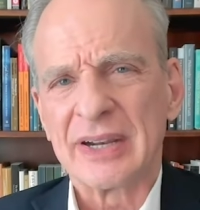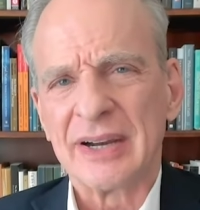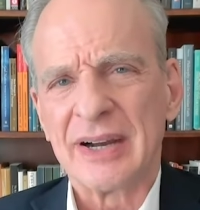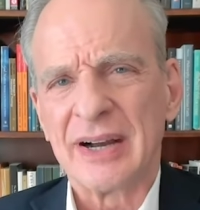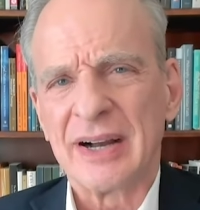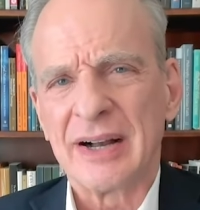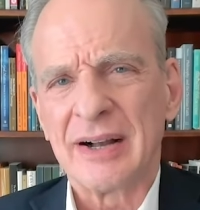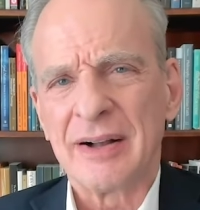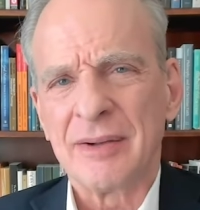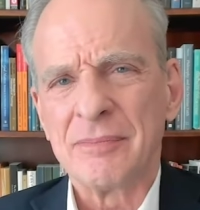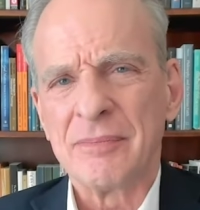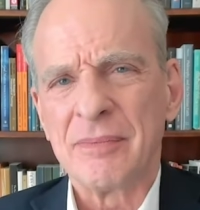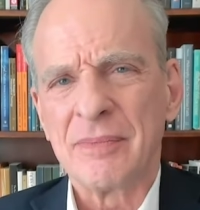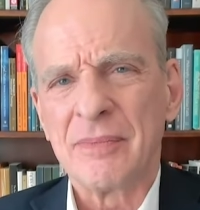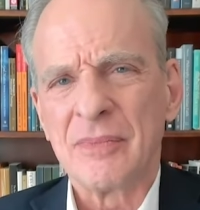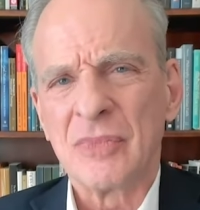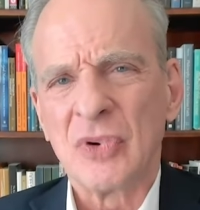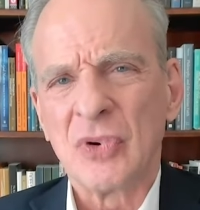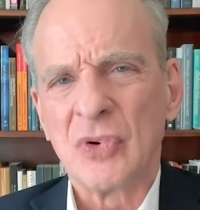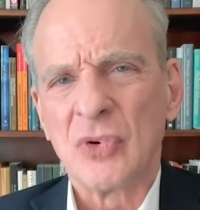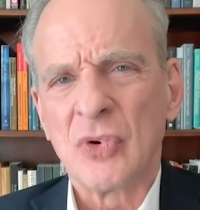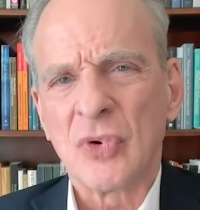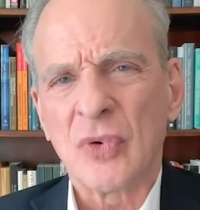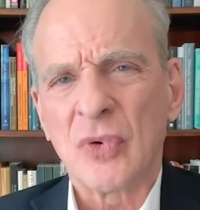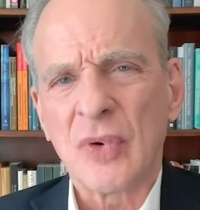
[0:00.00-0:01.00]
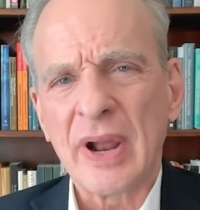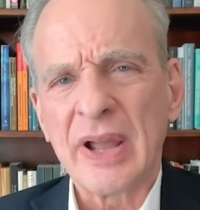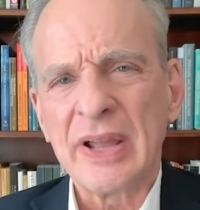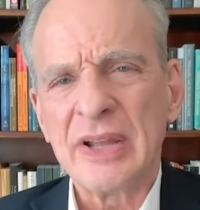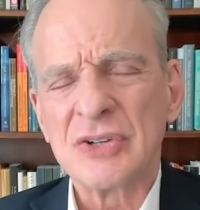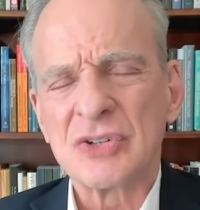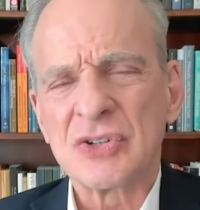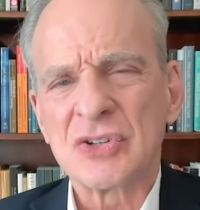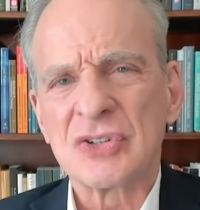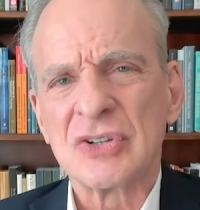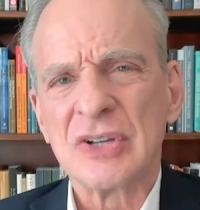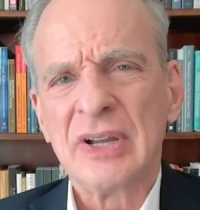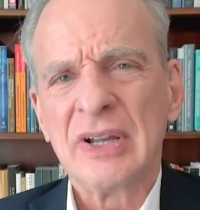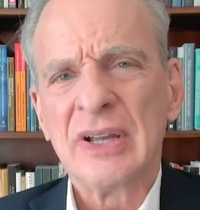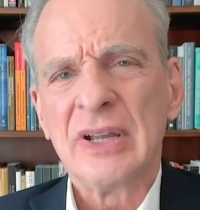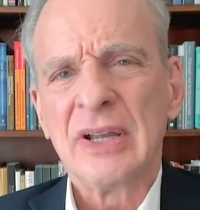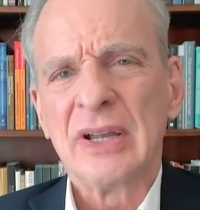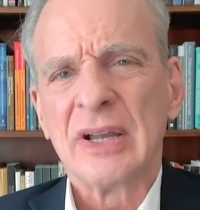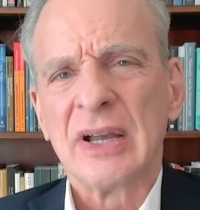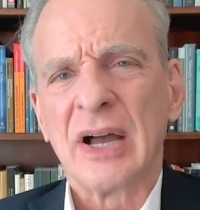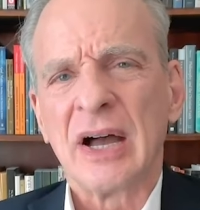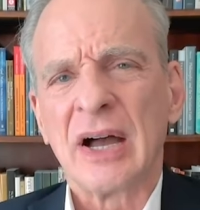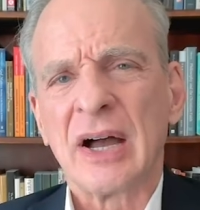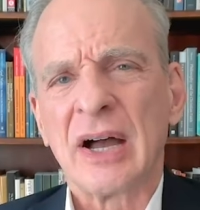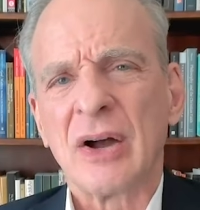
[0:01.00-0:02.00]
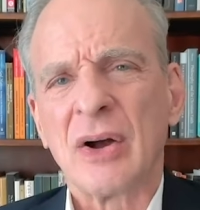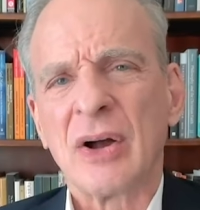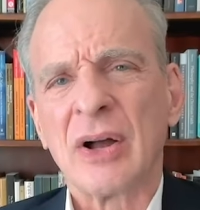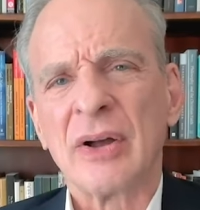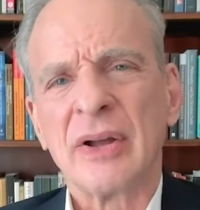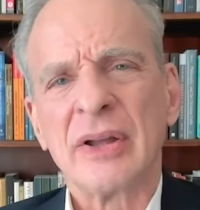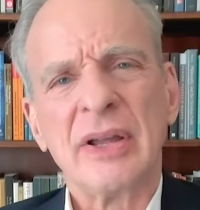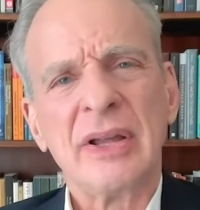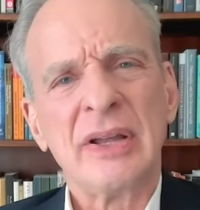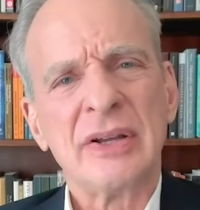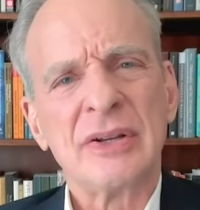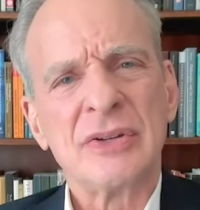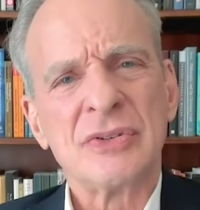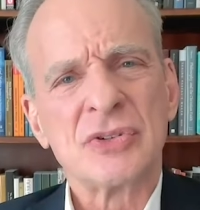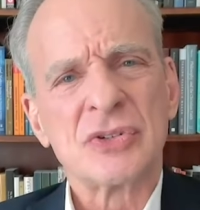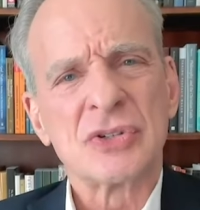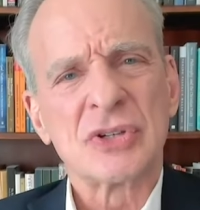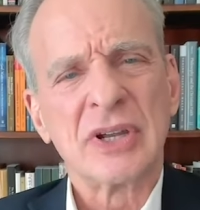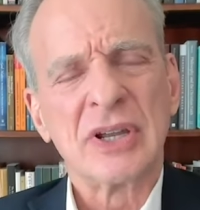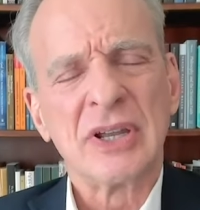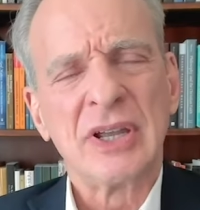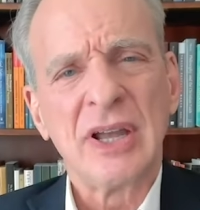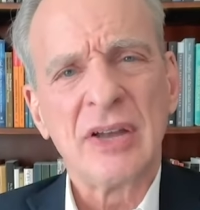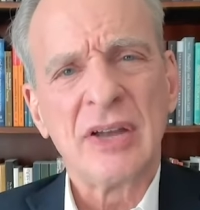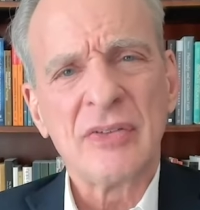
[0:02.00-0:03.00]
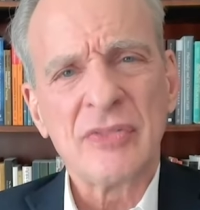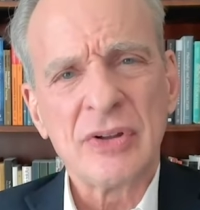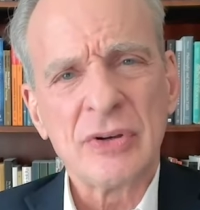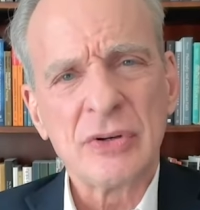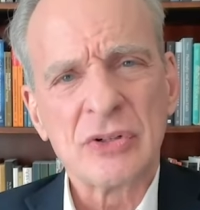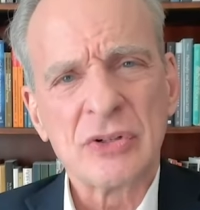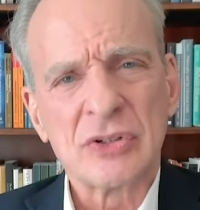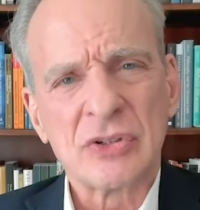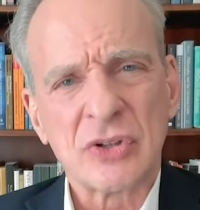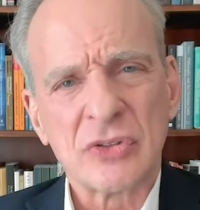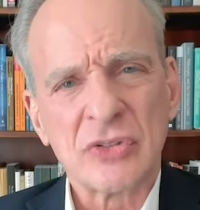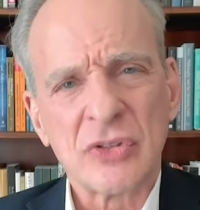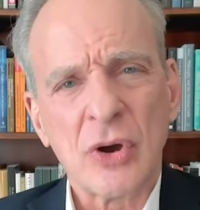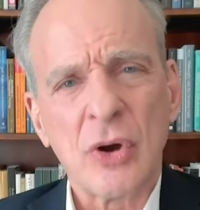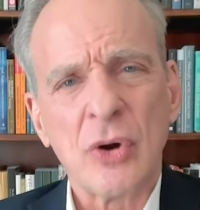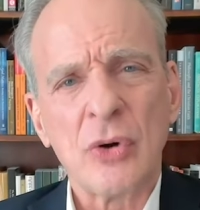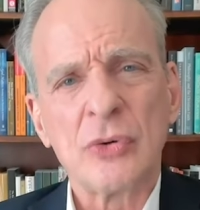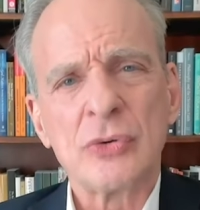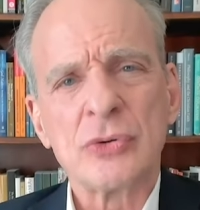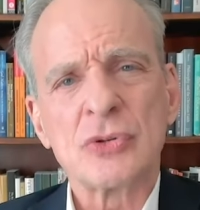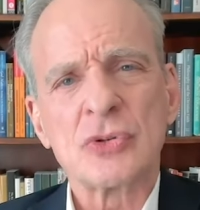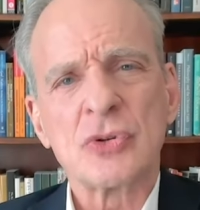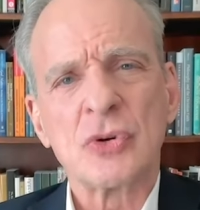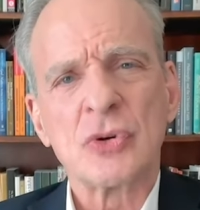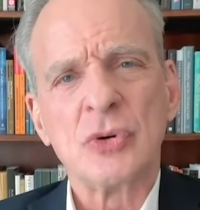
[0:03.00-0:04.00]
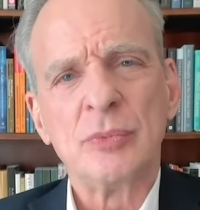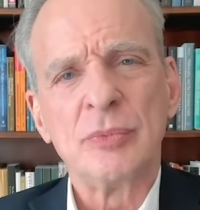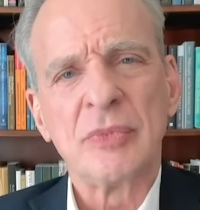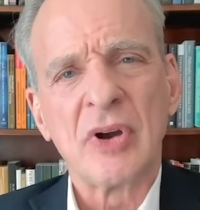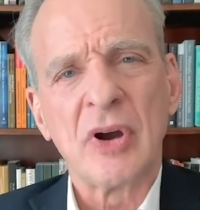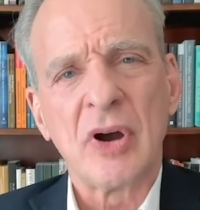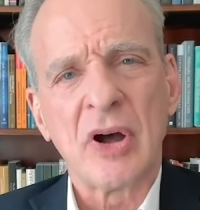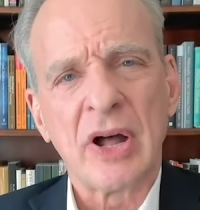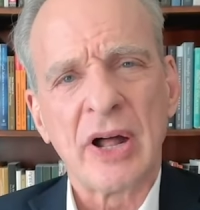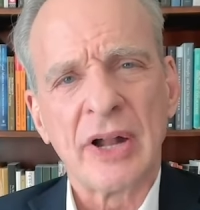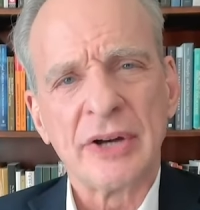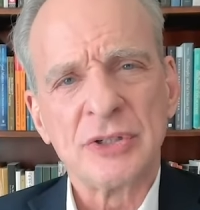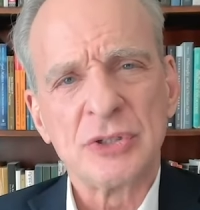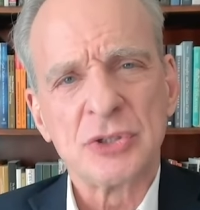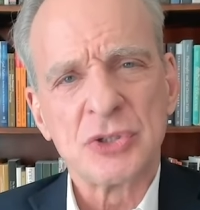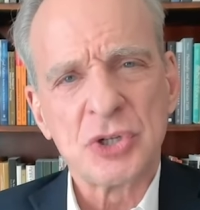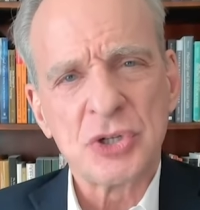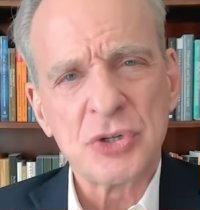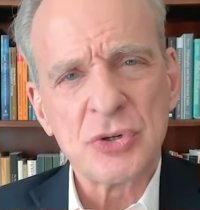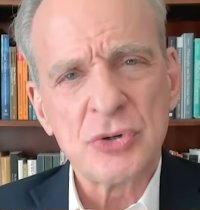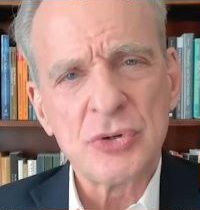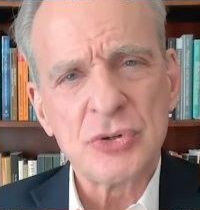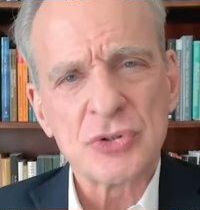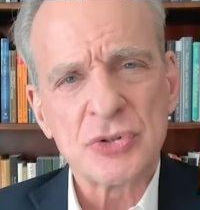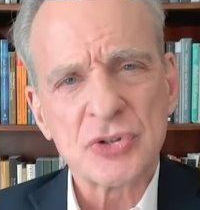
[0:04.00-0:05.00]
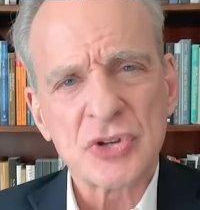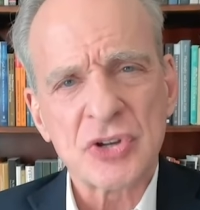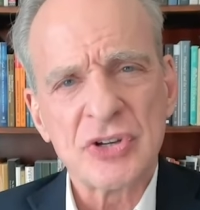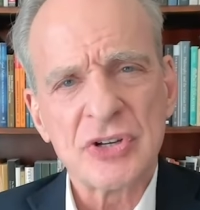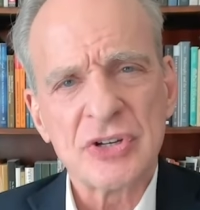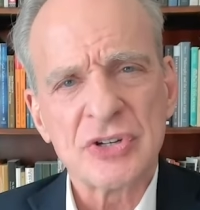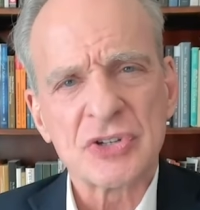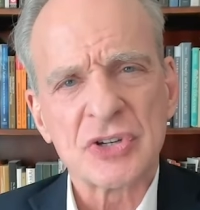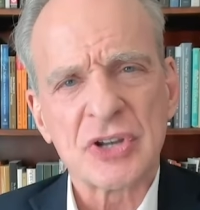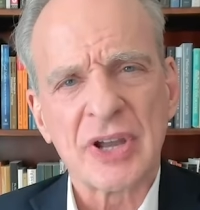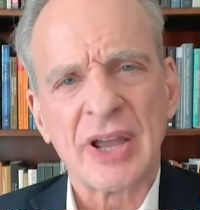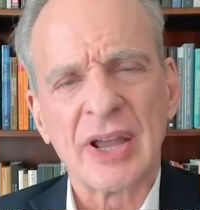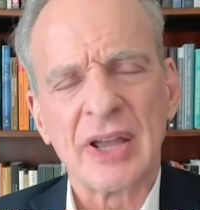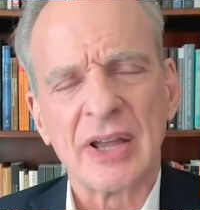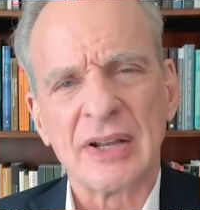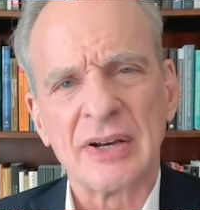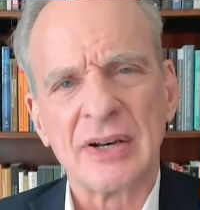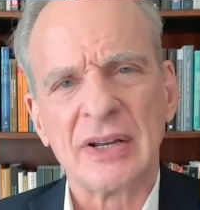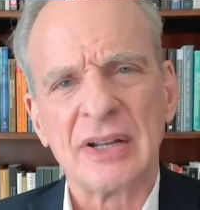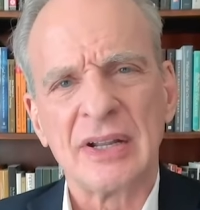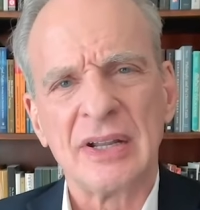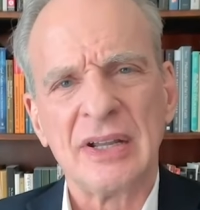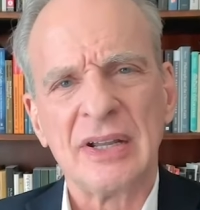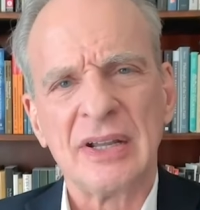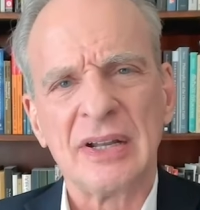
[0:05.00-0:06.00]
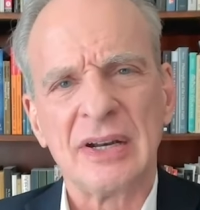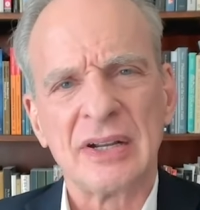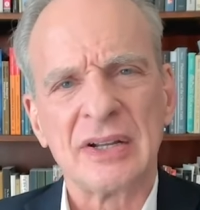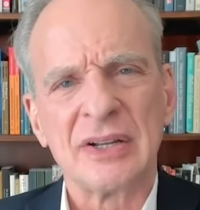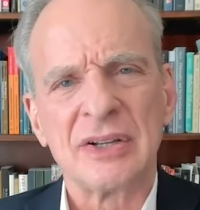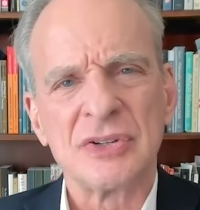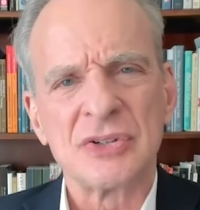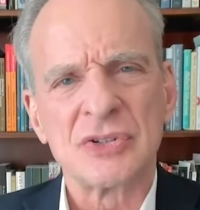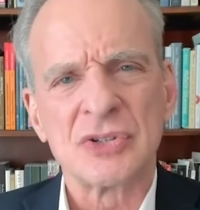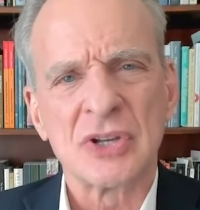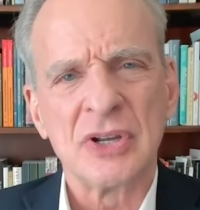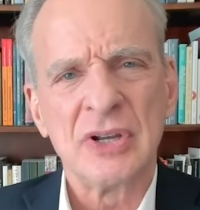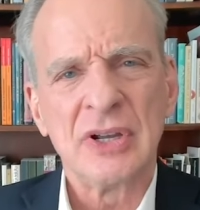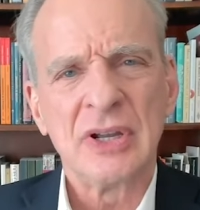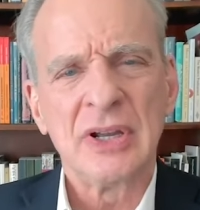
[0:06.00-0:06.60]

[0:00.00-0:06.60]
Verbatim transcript: Um, grace uh, is given to those whom God chooses, and it is